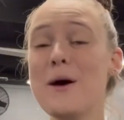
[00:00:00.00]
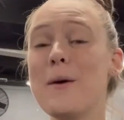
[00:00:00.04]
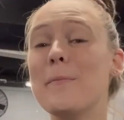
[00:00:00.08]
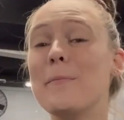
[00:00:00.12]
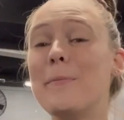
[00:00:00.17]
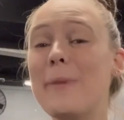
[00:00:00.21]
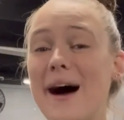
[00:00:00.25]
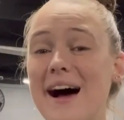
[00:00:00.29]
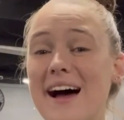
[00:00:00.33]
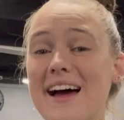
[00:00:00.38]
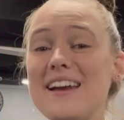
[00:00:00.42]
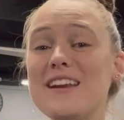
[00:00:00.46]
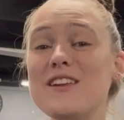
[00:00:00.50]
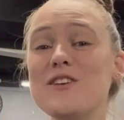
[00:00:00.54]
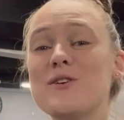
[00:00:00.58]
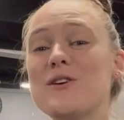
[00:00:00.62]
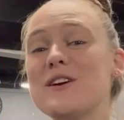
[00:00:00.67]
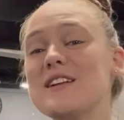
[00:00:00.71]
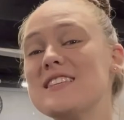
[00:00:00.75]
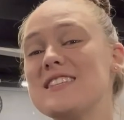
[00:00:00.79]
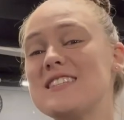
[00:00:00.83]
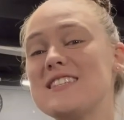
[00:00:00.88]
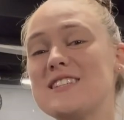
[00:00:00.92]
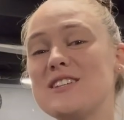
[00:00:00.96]
but you
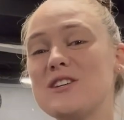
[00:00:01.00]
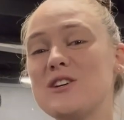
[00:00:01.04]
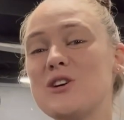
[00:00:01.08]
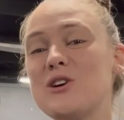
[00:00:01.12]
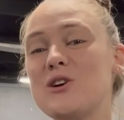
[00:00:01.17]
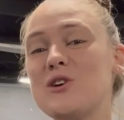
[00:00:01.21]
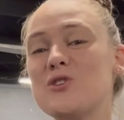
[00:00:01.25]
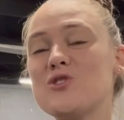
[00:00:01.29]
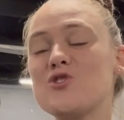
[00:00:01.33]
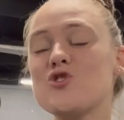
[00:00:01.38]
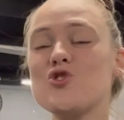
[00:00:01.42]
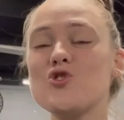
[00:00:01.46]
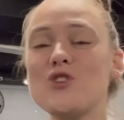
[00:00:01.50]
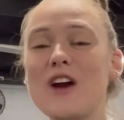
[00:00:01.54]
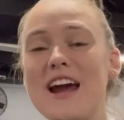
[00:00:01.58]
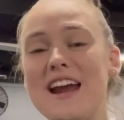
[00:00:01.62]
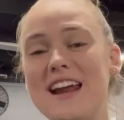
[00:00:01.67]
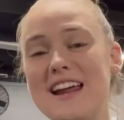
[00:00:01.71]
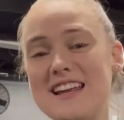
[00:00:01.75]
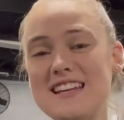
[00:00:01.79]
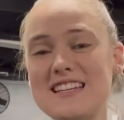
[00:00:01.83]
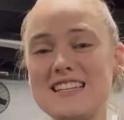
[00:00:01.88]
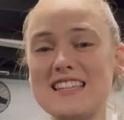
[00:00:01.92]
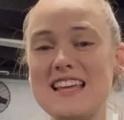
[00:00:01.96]
can still train
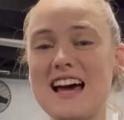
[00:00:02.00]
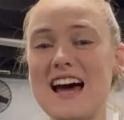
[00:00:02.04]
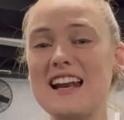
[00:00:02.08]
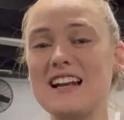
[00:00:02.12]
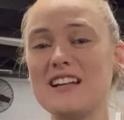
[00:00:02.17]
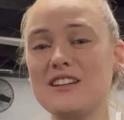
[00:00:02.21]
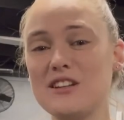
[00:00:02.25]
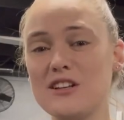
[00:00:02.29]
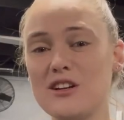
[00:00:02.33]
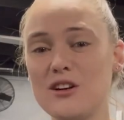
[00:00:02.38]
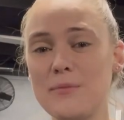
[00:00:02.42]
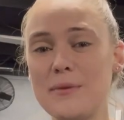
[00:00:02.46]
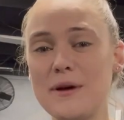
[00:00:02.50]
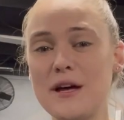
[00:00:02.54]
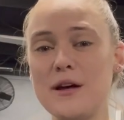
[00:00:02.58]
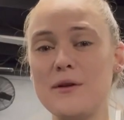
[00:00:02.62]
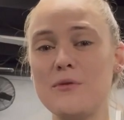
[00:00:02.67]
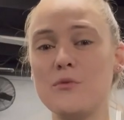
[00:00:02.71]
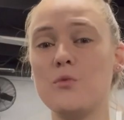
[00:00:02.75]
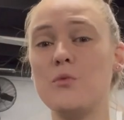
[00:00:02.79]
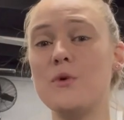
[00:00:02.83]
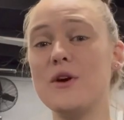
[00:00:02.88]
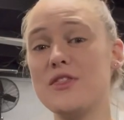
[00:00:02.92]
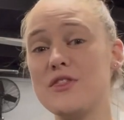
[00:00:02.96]
into that a little
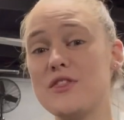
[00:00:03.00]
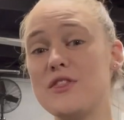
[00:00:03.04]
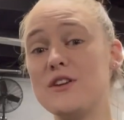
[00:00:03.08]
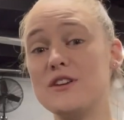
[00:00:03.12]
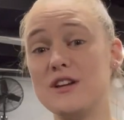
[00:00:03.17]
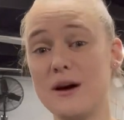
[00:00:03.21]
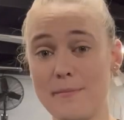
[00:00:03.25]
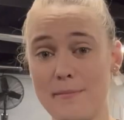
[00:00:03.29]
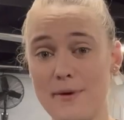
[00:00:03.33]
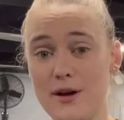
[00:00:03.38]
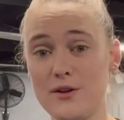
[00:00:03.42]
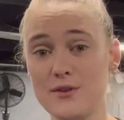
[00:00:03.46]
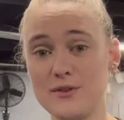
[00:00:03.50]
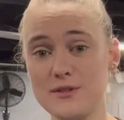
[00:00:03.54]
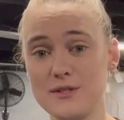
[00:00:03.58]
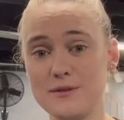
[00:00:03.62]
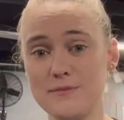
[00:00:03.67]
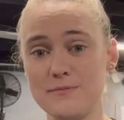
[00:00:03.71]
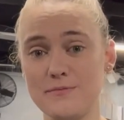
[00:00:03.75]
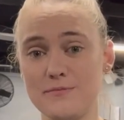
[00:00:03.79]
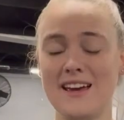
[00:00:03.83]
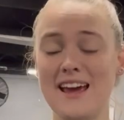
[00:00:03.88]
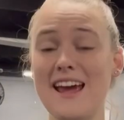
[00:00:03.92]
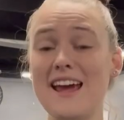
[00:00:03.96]
bit with the dumbbells.
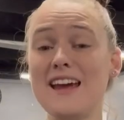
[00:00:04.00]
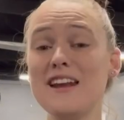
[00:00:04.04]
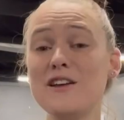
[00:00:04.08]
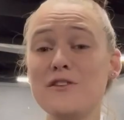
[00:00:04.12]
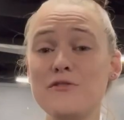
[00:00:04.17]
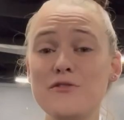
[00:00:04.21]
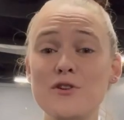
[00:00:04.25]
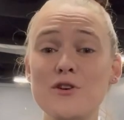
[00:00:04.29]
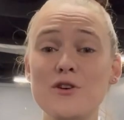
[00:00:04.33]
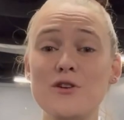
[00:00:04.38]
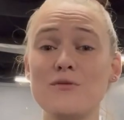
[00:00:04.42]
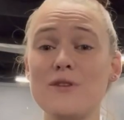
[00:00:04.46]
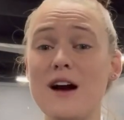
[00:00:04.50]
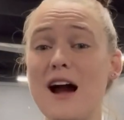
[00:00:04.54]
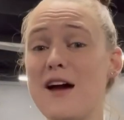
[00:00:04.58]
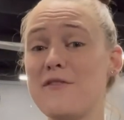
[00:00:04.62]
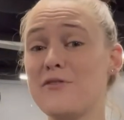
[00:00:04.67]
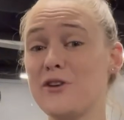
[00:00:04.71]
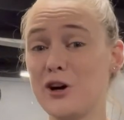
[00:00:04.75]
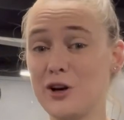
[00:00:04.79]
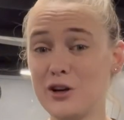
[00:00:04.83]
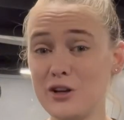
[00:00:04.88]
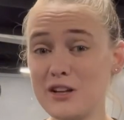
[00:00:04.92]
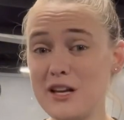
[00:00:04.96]
And if you
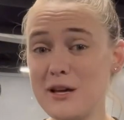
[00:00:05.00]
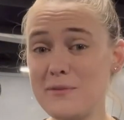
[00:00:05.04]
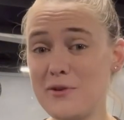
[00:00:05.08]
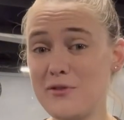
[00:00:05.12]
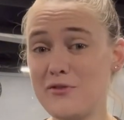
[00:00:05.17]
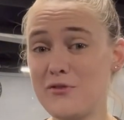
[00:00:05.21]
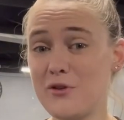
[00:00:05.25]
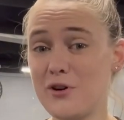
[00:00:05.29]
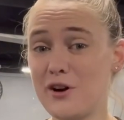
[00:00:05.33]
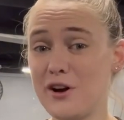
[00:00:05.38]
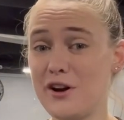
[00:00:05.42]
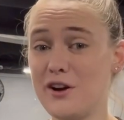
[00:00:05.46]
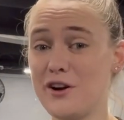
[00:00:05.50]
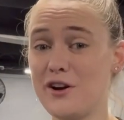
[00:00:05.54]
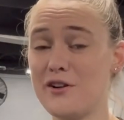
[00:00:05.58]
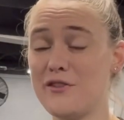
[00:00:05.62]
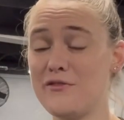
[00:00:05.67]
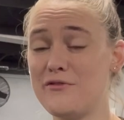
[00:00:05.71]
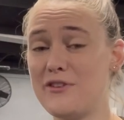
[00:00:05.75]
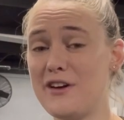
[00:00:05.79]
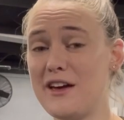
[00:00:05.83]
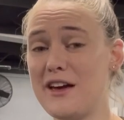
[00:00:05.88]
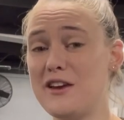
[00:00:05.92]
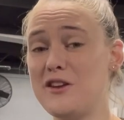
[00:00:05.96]
arrive early before your
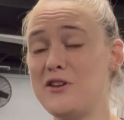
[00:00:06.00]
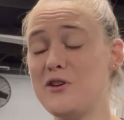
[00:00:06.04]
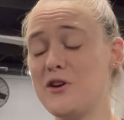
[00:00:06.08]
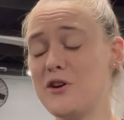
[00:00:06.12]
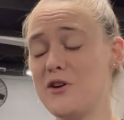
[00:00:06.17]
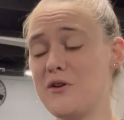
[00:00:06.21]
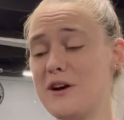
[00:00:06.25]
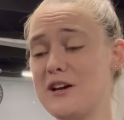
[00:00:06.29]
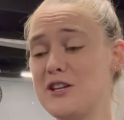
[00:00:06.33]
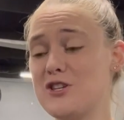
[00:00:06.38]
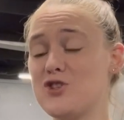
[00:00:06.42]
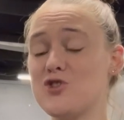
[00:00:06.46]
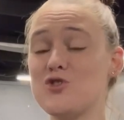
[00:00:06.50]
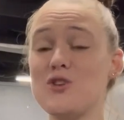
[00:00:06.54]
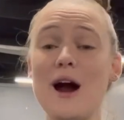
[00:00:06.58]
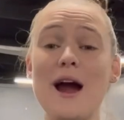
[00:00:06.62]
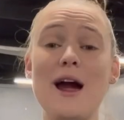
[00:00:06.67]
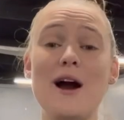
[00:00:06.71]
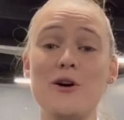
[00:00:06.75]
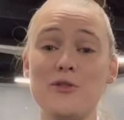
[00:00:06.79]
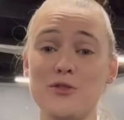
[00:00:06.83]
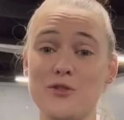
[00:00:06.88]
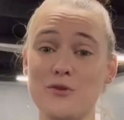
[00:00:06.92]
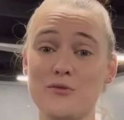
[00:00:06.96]
event, you can always try
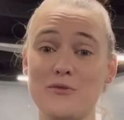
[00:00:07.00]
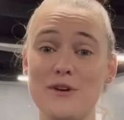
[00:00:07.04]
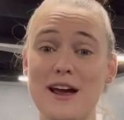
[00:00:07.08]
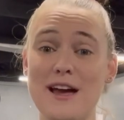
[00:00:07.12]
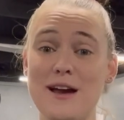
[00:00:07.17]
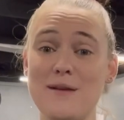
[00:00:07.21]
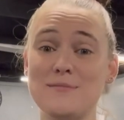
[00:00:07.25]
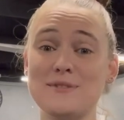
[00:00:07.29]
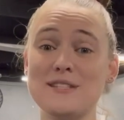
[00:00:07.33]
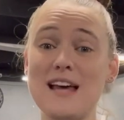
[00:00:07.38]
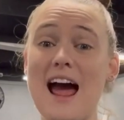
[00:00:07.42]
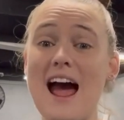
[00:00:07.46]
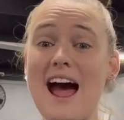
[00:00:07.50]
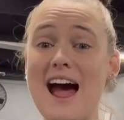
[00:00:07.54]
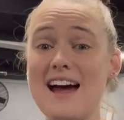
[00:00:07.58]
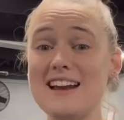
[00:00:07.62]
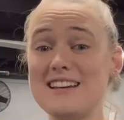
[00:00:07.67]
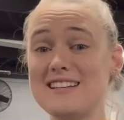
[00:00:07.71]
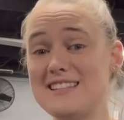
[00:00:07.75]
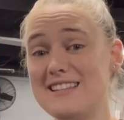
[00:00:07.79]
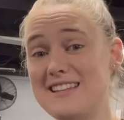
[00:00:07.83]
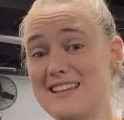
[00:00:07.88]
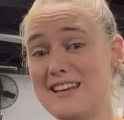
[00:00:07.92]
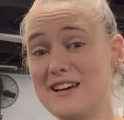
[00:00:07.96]
out the rams
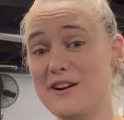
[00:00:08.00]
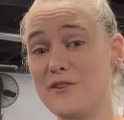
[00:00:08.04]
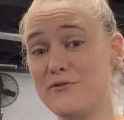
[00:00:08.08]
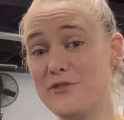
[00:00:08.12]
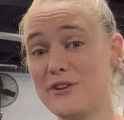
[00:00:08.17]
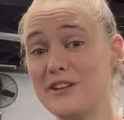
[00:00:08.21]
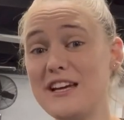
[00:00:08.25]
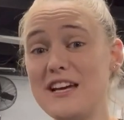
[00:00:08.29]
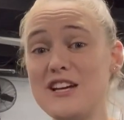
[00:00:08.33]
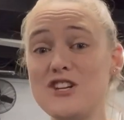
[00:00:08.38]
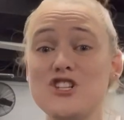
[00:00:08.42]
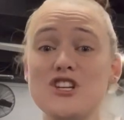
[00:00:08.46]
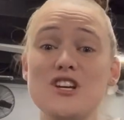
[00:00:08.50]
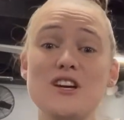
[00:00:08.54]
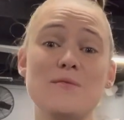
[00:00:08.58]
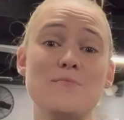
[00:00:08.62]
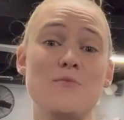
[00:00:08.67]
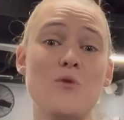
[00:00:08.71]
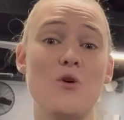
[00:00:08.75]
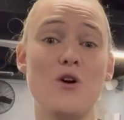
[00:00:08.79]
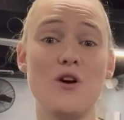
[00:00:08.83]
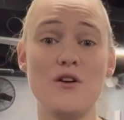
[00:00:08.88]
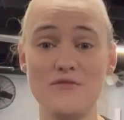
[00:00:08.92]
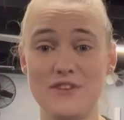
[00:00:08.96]
at the affiliate
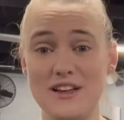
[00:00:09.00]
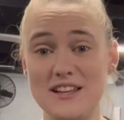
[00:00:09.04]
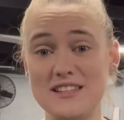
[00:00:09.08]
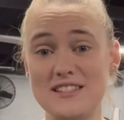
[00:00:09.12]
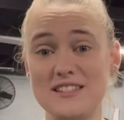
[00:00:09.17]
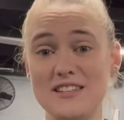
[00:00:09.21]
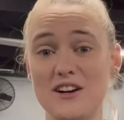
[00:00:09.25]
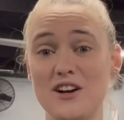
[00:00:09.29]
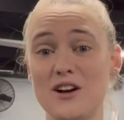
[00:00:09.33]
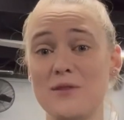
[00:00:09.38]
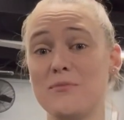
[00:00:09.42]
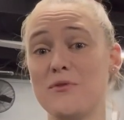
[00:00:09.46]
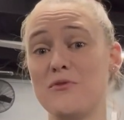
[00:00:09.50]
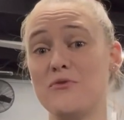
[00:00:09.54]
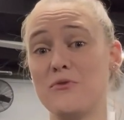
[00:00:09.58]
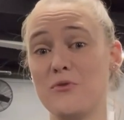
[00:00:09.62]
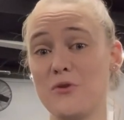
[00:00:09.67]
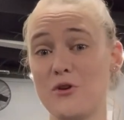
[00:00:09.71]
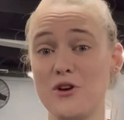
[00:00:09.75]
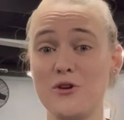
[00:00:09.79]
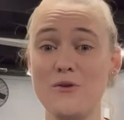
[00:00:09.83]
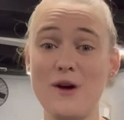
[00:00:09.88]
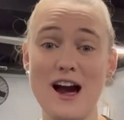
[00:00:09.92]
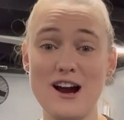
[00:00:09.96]
gym or event center
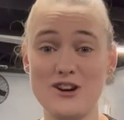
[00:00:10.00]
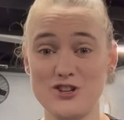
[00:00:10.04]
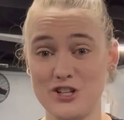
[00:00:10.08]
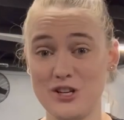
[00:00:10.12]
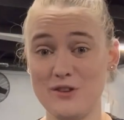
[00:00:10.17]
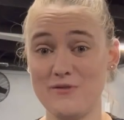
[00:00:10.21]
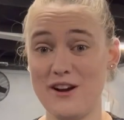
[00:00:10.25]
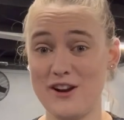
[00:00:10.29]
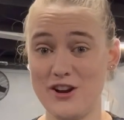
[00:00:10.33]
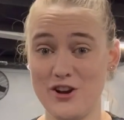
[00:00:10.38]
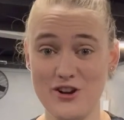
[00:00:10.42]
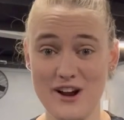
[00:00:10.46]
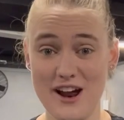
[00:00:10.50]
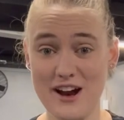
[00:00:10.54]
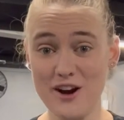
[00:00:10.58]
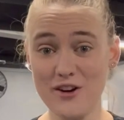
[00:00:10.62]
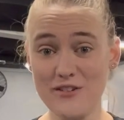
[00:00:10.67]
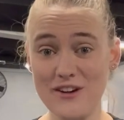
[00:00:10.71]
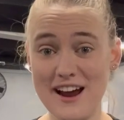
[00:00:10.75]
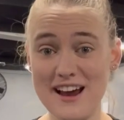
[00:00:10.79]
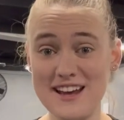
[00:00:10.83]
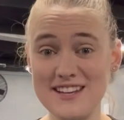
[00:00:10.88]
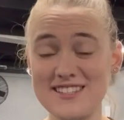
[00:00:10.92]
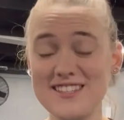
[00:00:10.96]
before you actually run your Deka
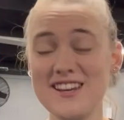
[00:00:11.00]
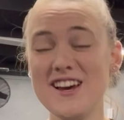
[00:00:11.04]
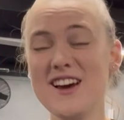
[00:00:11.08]
race.